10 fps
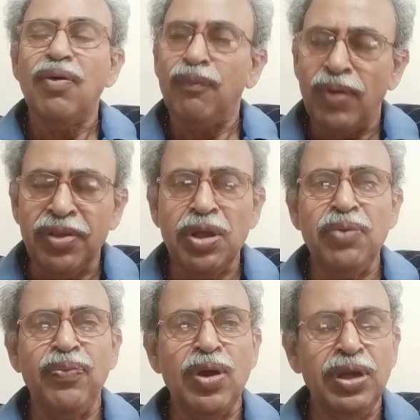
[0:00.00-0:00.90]
Further,
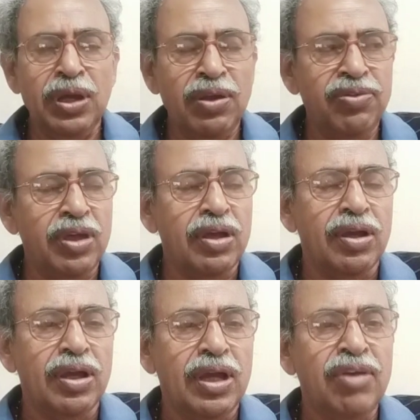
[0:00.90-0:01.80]
if you are increasing,
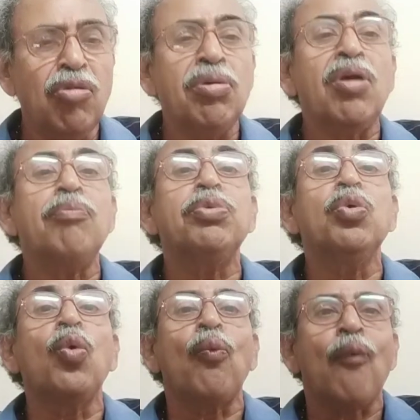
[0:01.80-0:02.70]
it will become
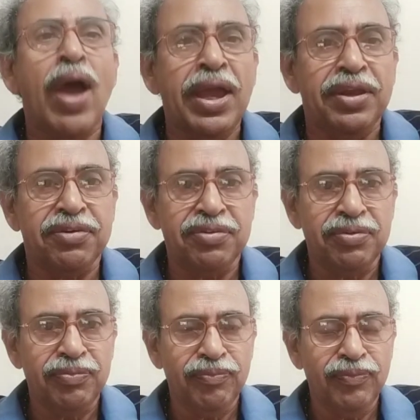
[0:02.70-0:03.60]
pure white.
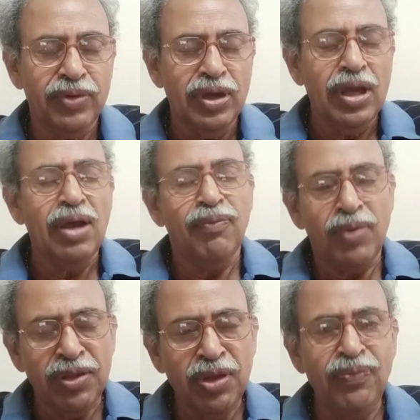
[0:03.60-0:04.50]

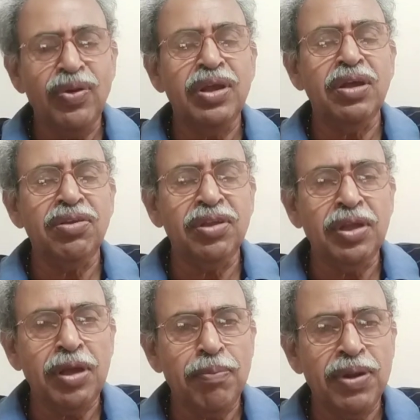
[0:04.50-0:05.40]
Further, if you are increasing the
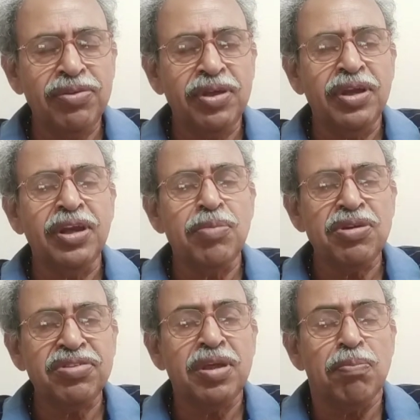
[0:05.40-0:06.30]
temperature, it emits
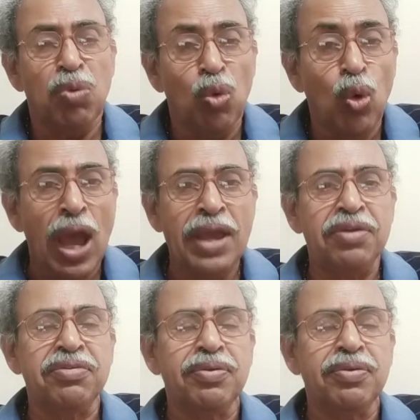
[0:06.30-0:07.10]
the blue light.